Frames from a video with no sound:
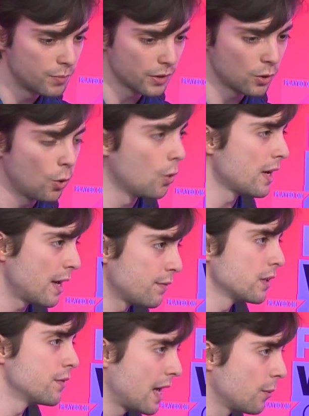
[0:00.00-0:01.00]
the core
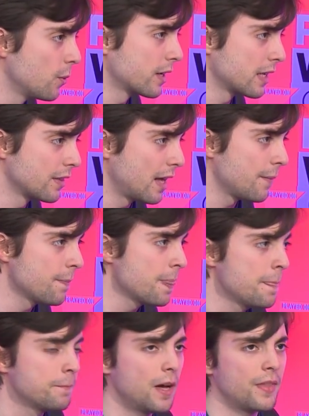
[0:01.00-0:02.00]
level of networking that,
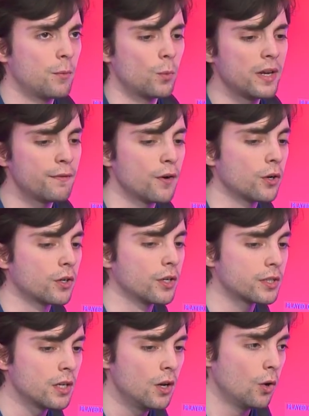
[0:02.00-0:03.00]
and then we
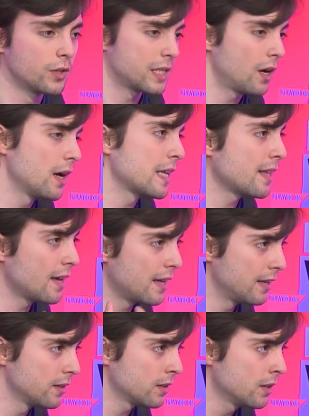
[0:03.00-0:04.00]
focus on tying that
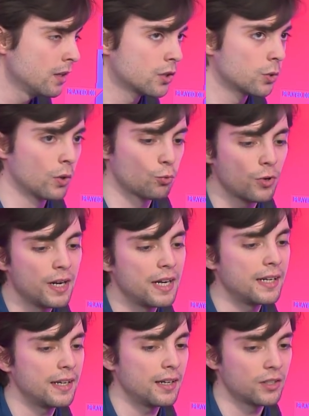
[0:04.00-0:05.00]
in to a
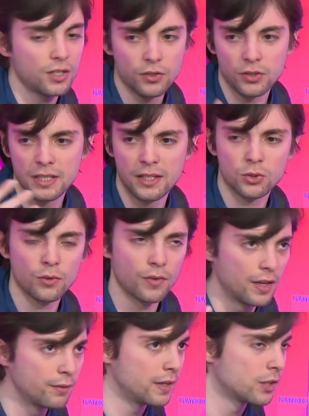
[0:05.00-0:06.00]
really, as you see in sort
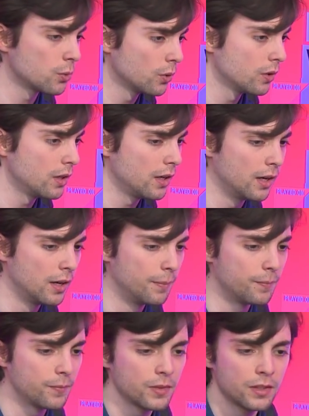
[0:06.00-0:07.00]
of our visual
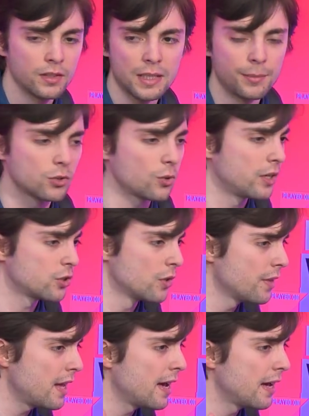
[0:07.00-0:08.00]

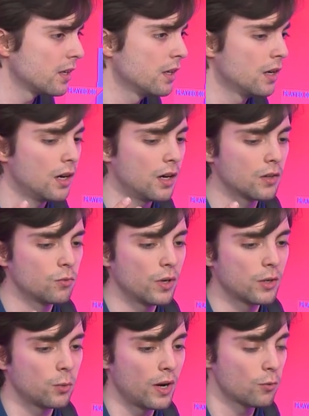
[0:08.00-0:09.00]
demonstration there,
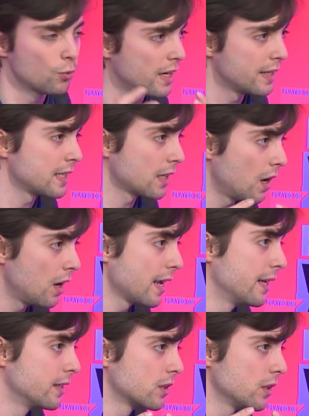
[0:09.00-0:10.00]
really quite realistic
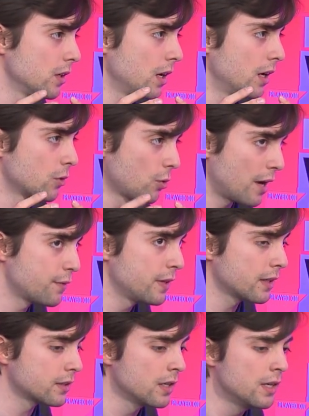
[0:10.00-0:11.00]
high-end
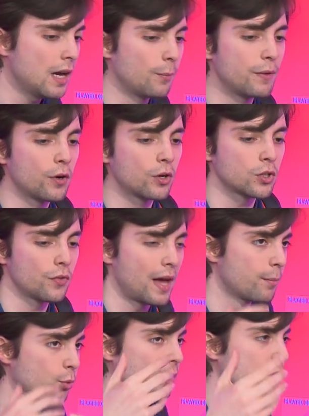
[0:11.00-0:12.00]
graphics, and we focus on
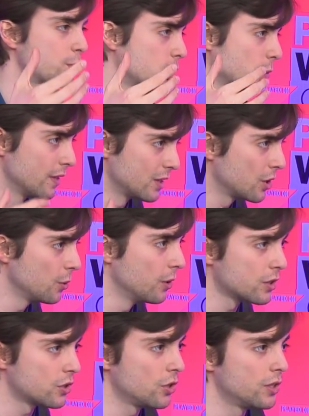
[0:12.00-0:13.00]
that bridge between the two
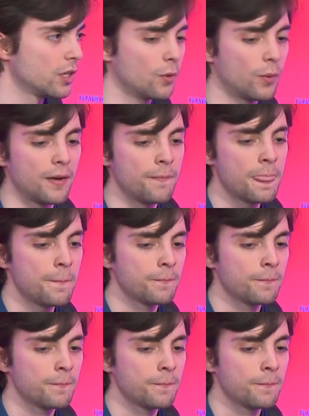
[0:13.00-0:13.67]
as a studio, where